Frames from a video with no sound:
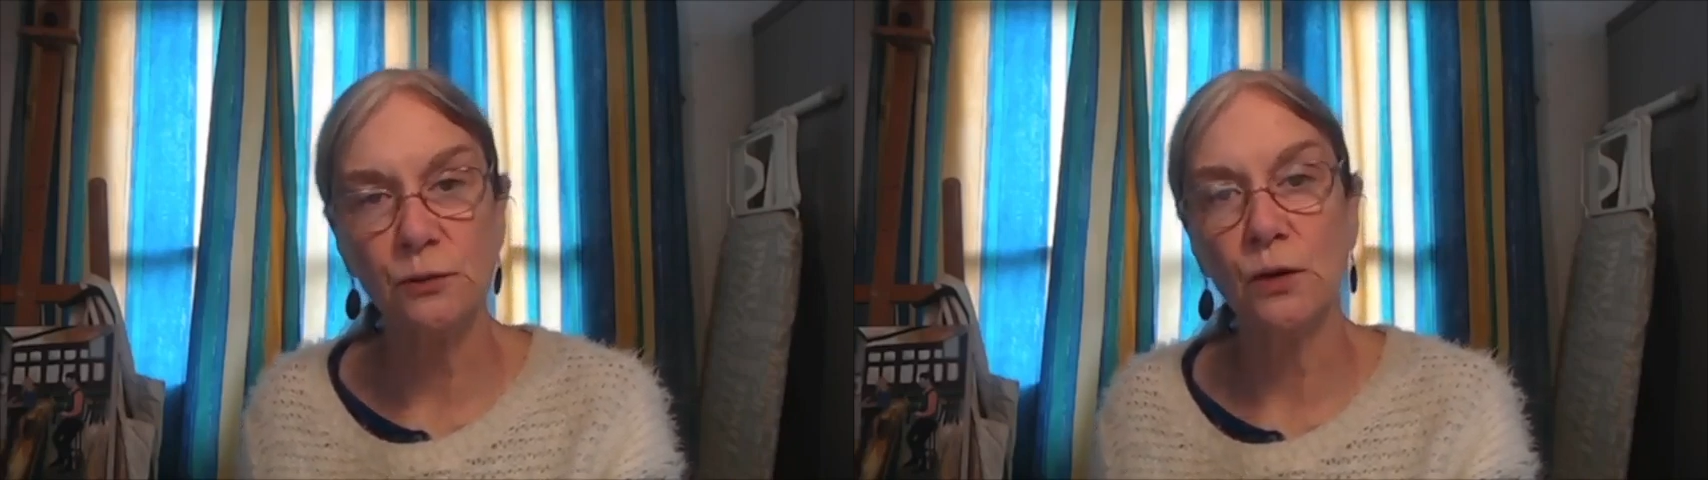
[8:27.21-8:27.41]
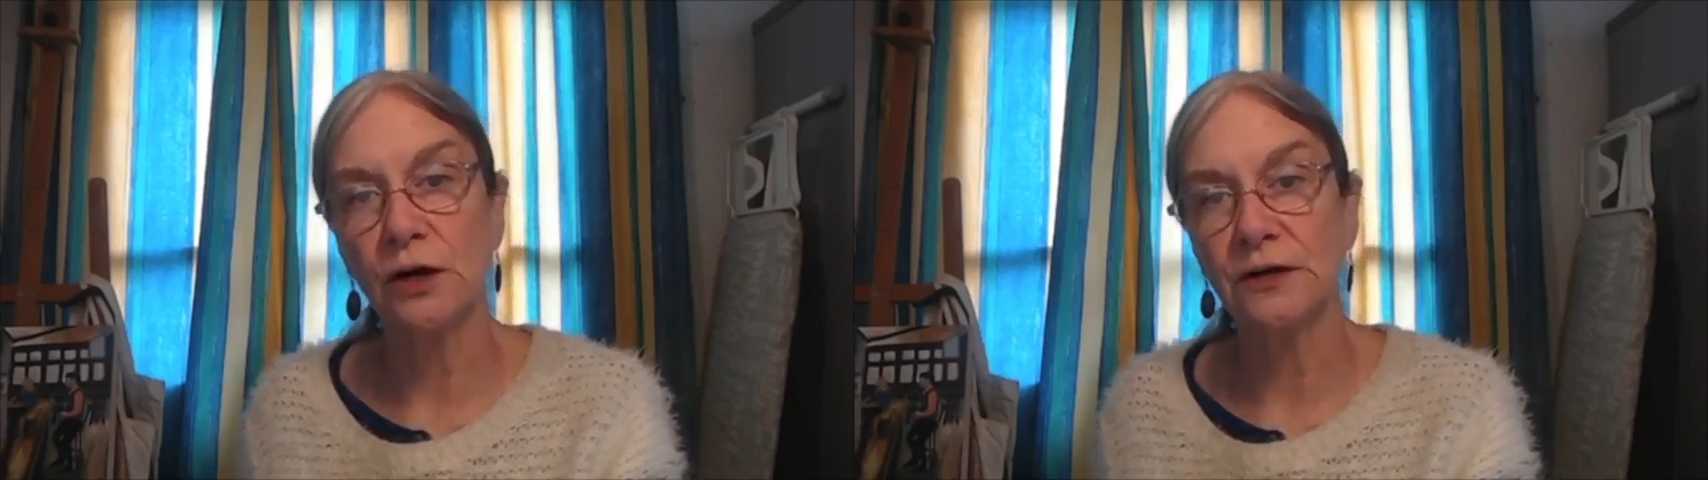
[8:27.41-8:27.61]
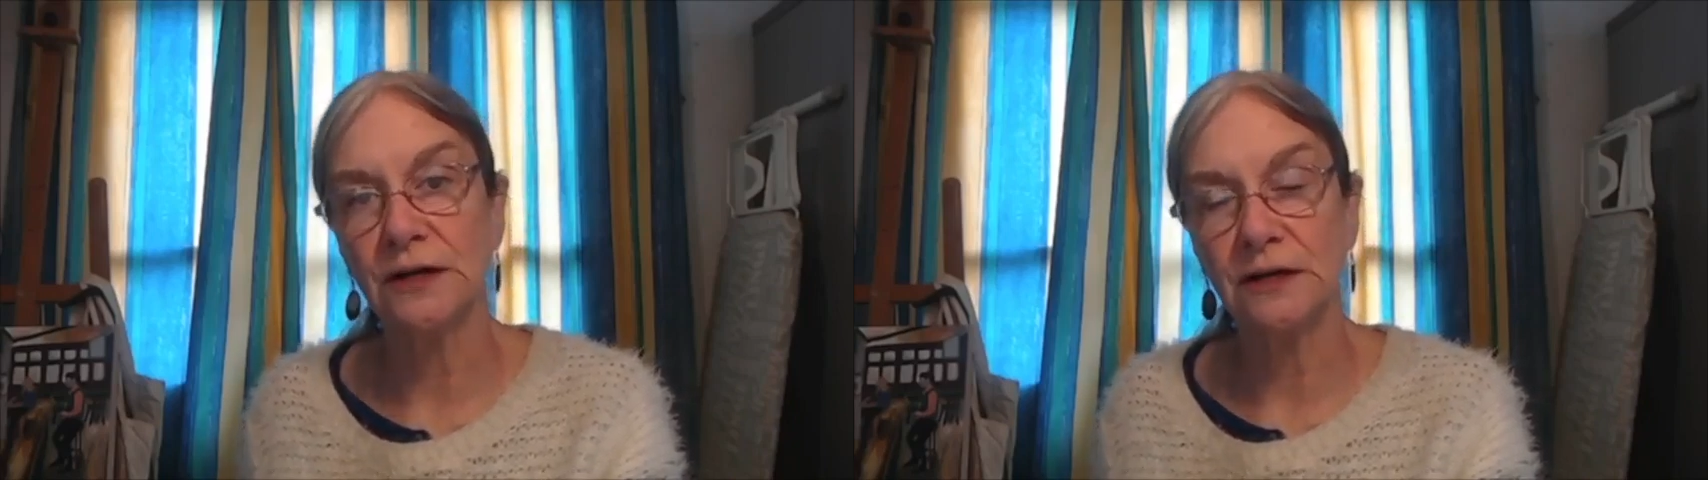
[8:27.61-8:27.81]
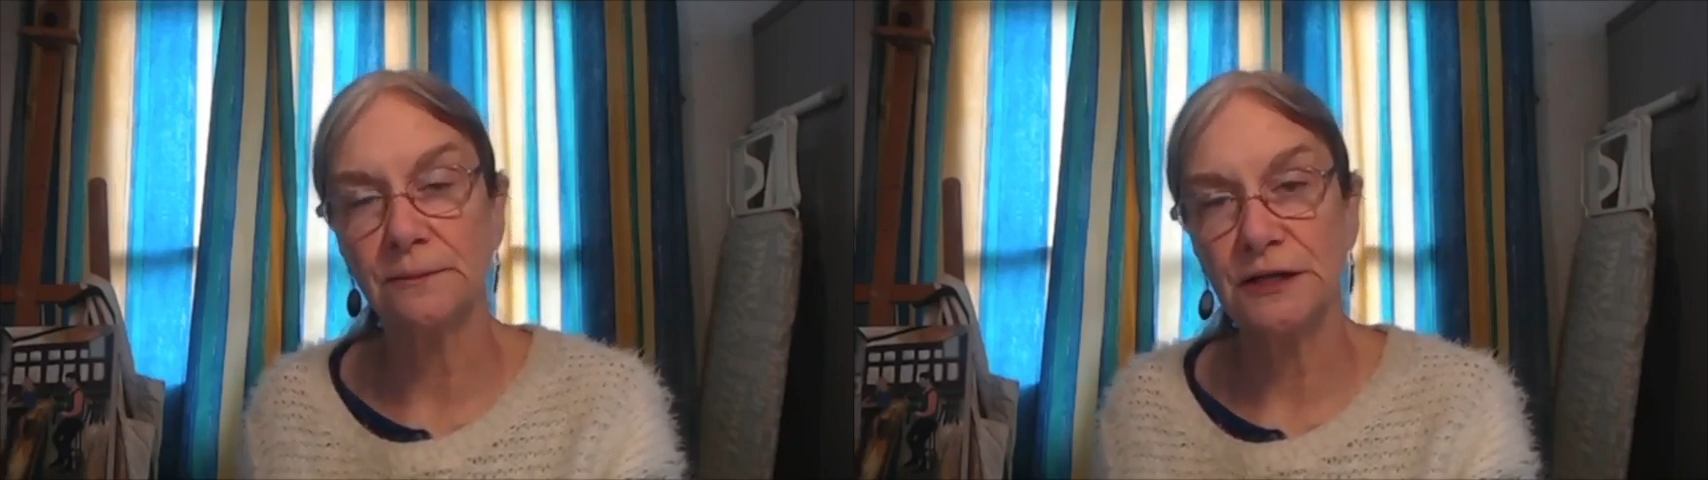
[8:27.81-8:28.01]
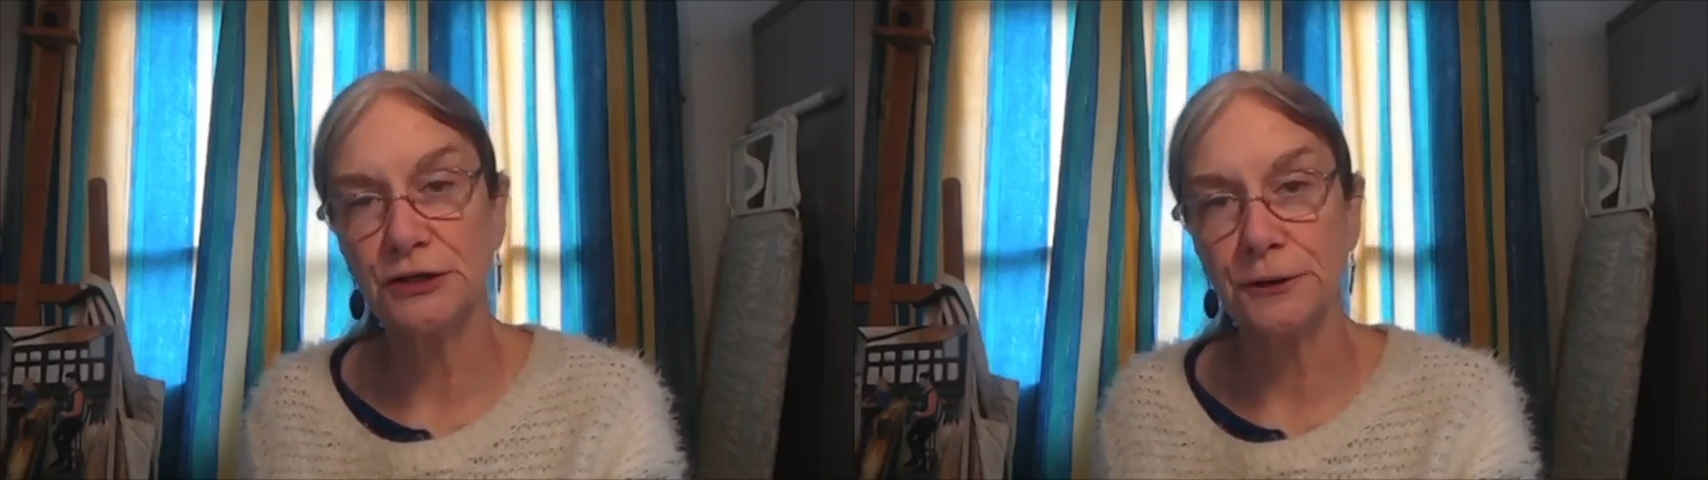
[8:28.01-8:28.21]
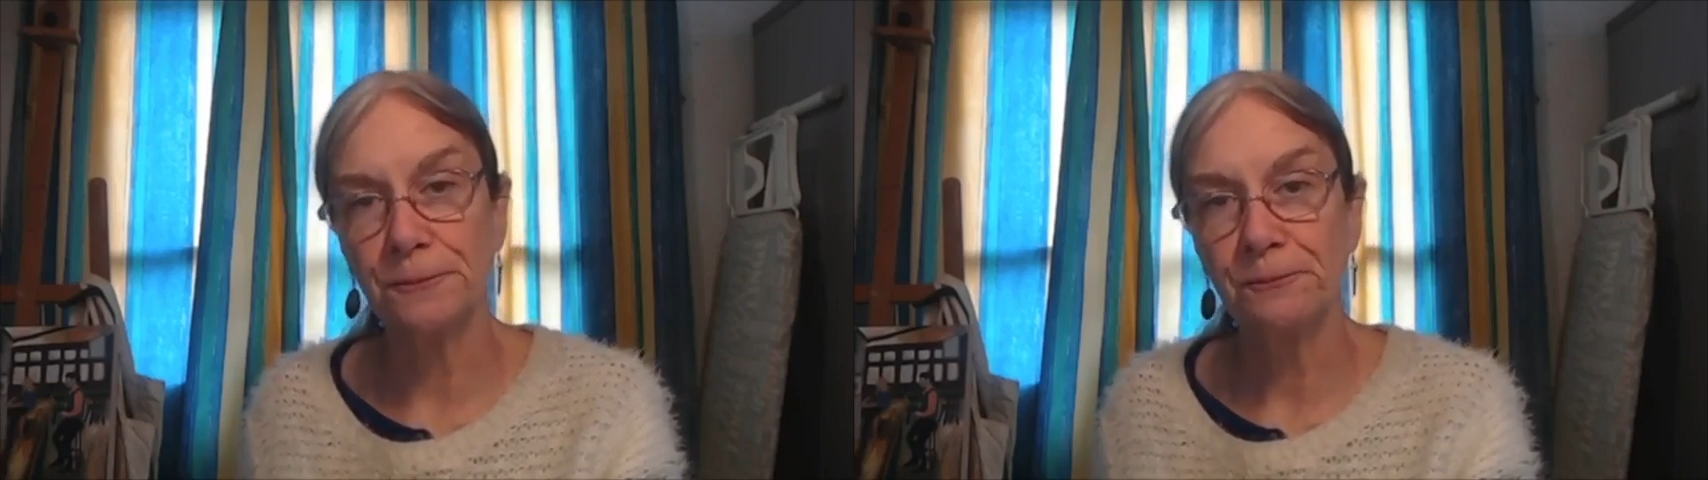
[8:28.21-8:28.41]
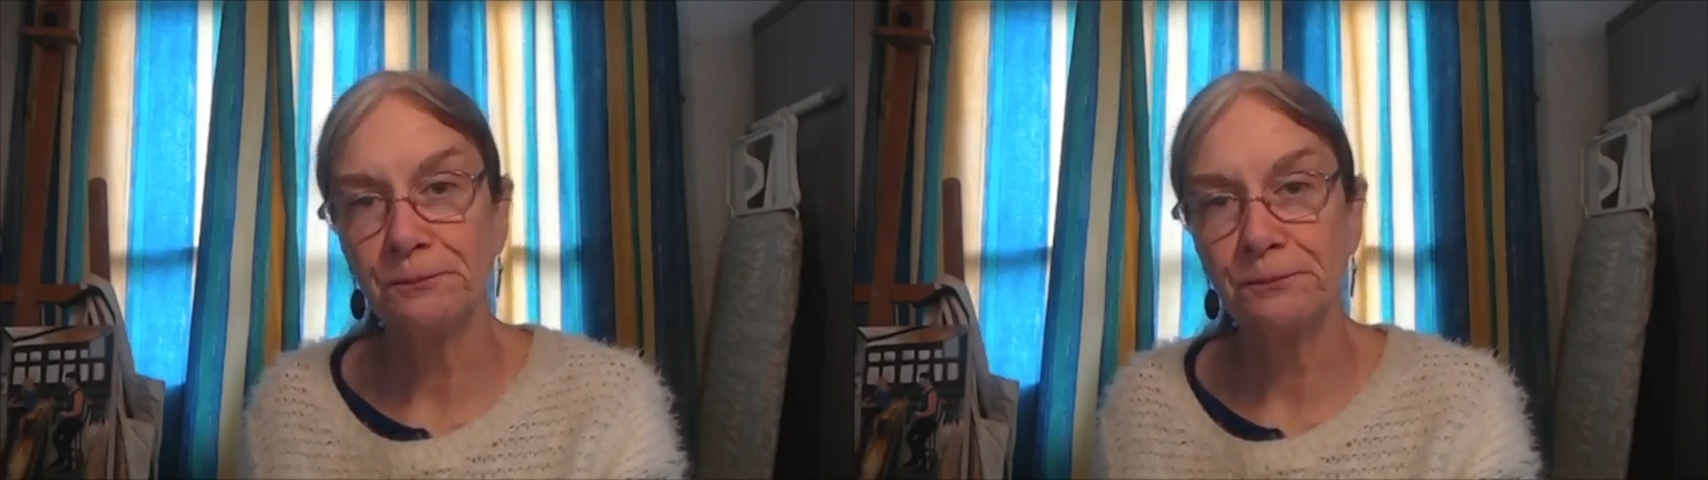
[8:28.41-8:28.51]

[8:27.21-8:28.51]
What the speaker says: you are in animation.